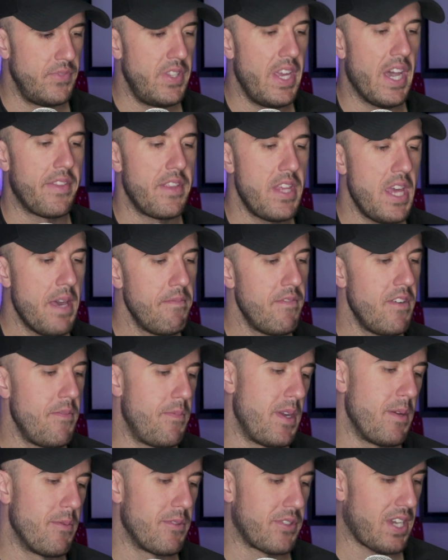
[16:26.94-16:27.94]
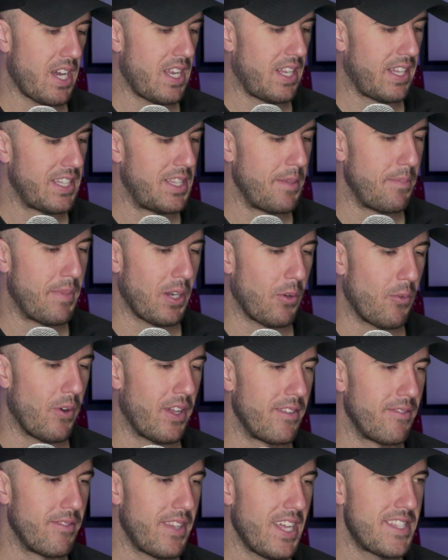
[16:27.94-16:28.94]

Yeah, the MVP was kind of like the big one.